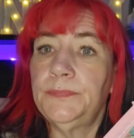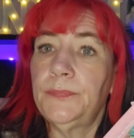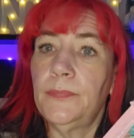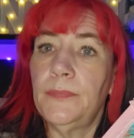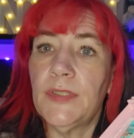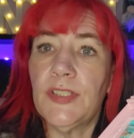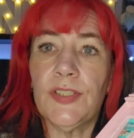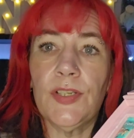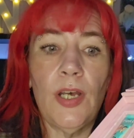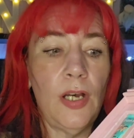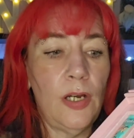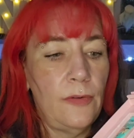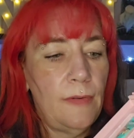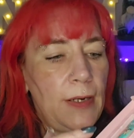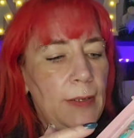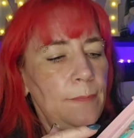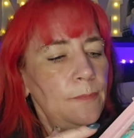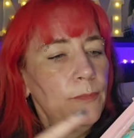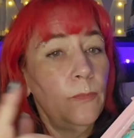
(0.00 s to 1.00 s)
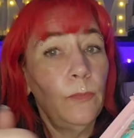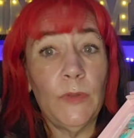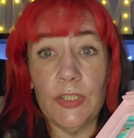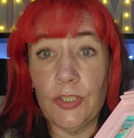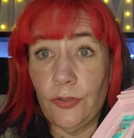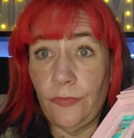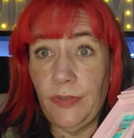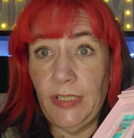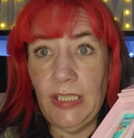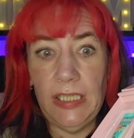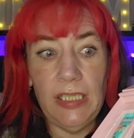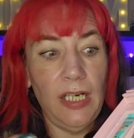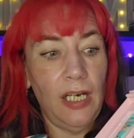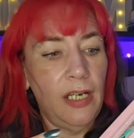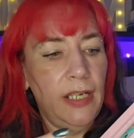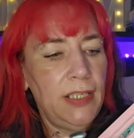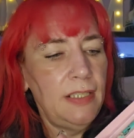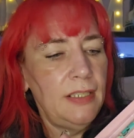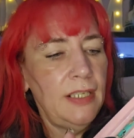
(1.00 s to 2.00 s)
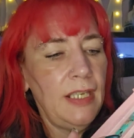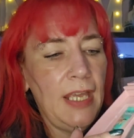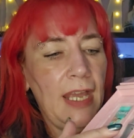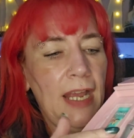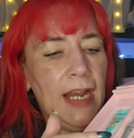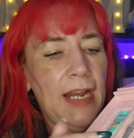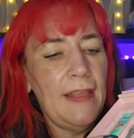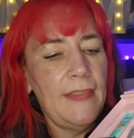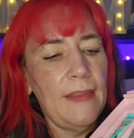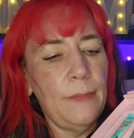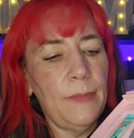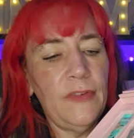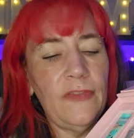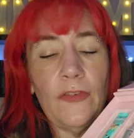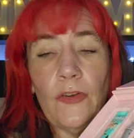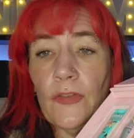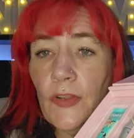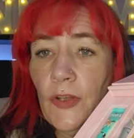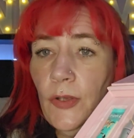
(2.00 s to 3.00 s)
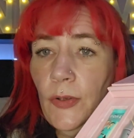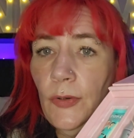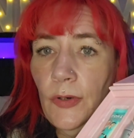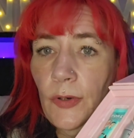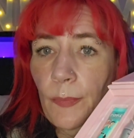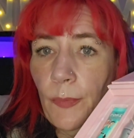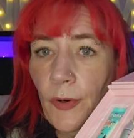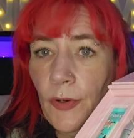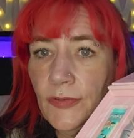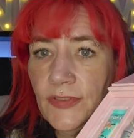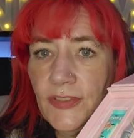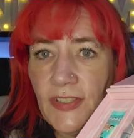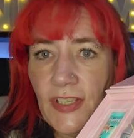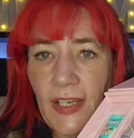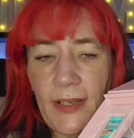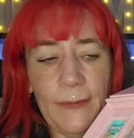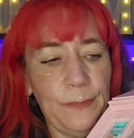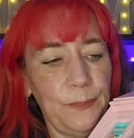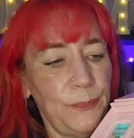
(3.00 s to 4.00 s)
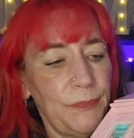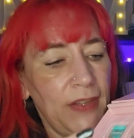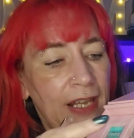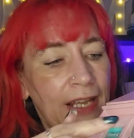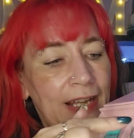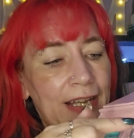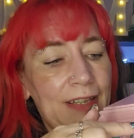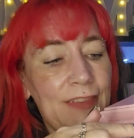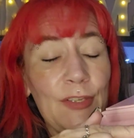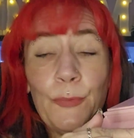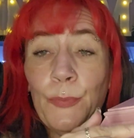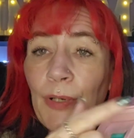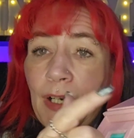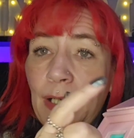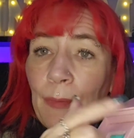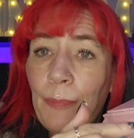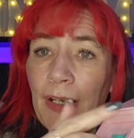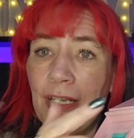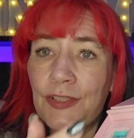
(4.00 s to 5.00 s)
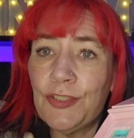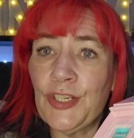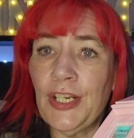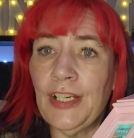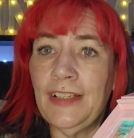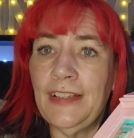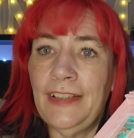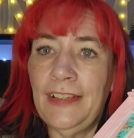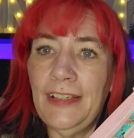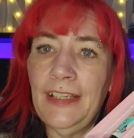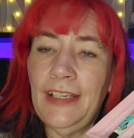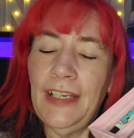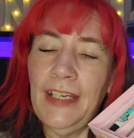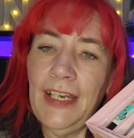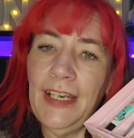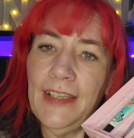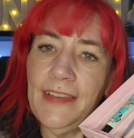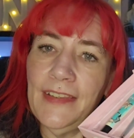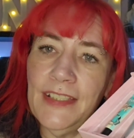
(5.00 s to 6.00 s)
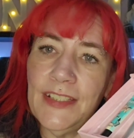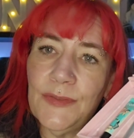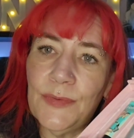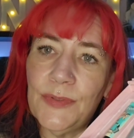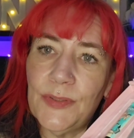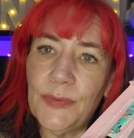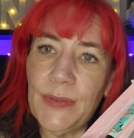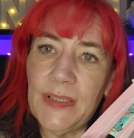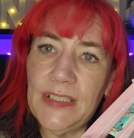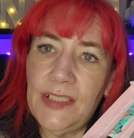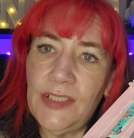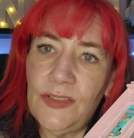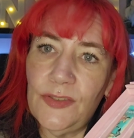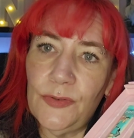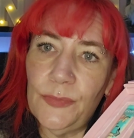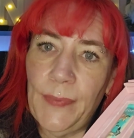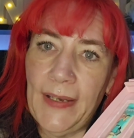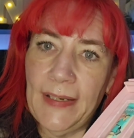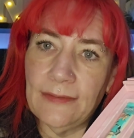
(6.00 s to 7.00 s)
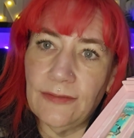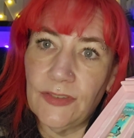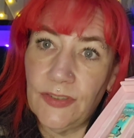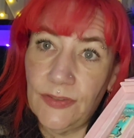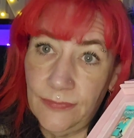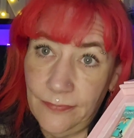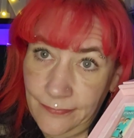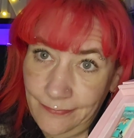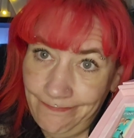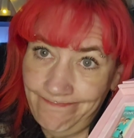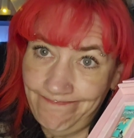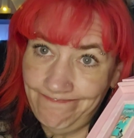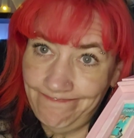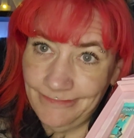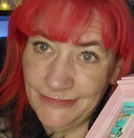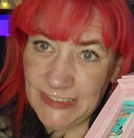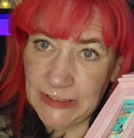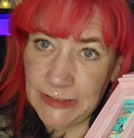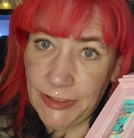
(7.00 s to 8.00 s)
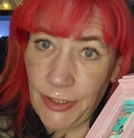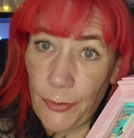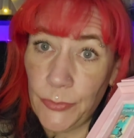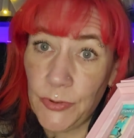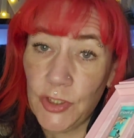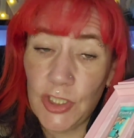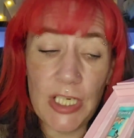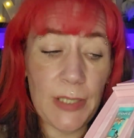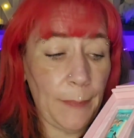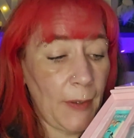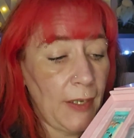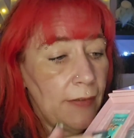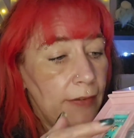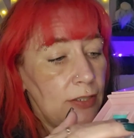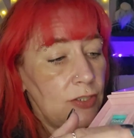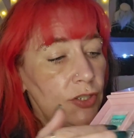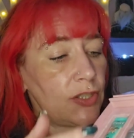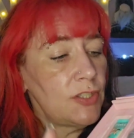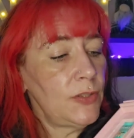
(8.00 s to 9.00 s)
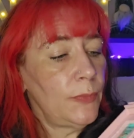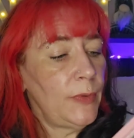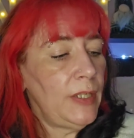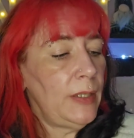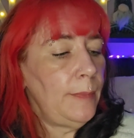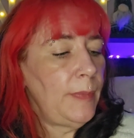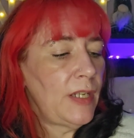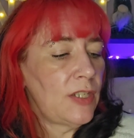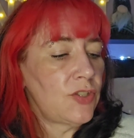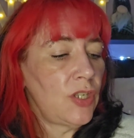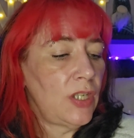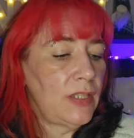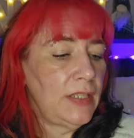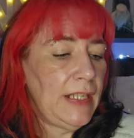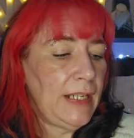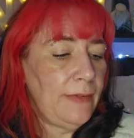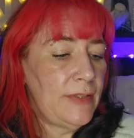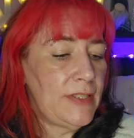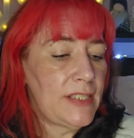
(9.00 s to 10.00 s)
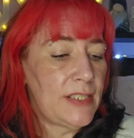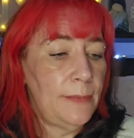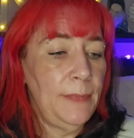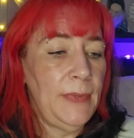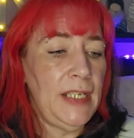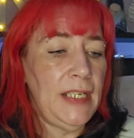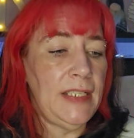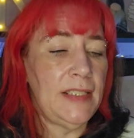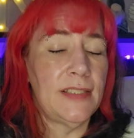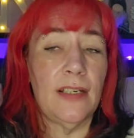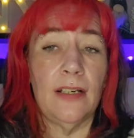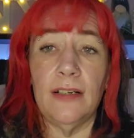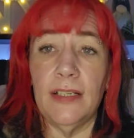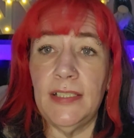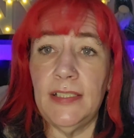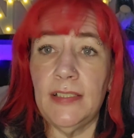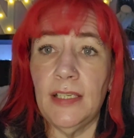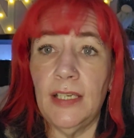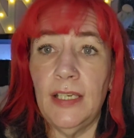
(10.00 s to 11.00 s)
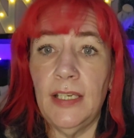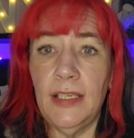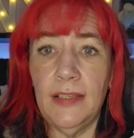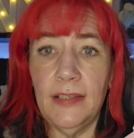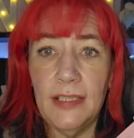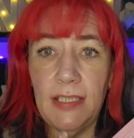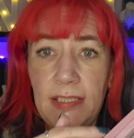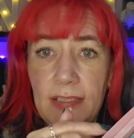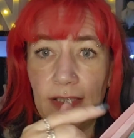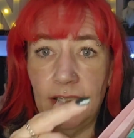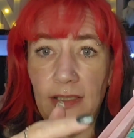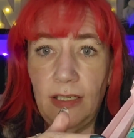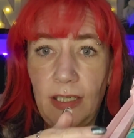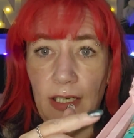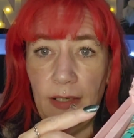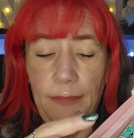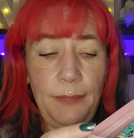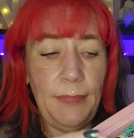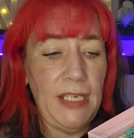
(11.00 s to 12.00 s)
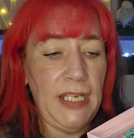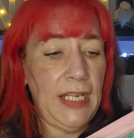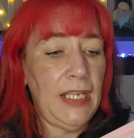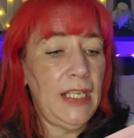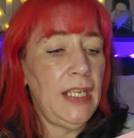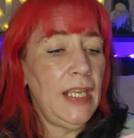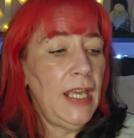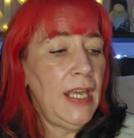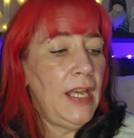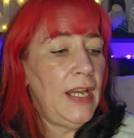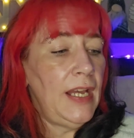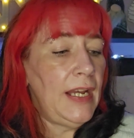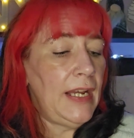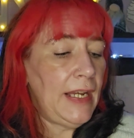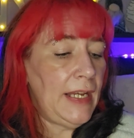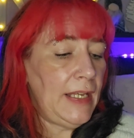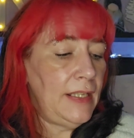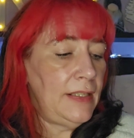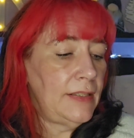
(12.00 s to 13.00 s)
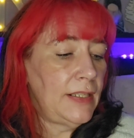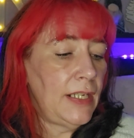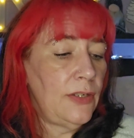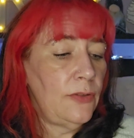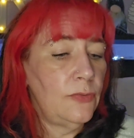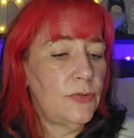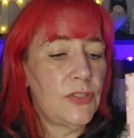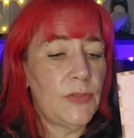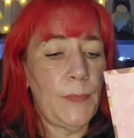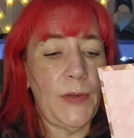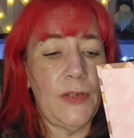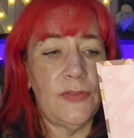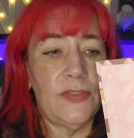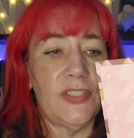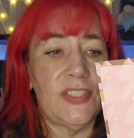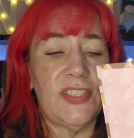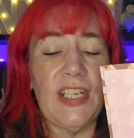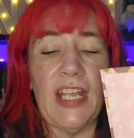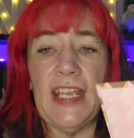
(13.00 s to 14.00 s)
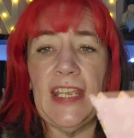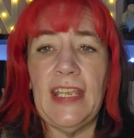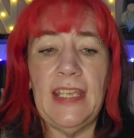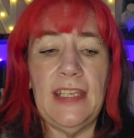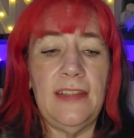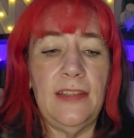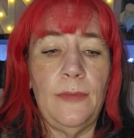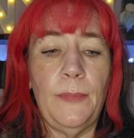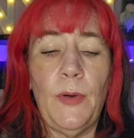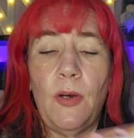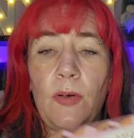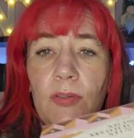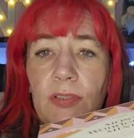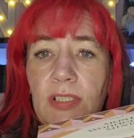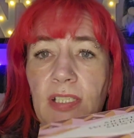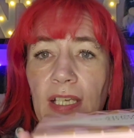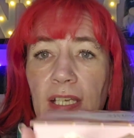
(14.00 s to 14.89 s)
mascara, which I really like, and then we've got the Hoola bronzer and the Willa blusher, and this was £22, so it was cheaper than just the Willa blusher. Now it's a mini size, these are like mini, and they're all supposed to stay in the box.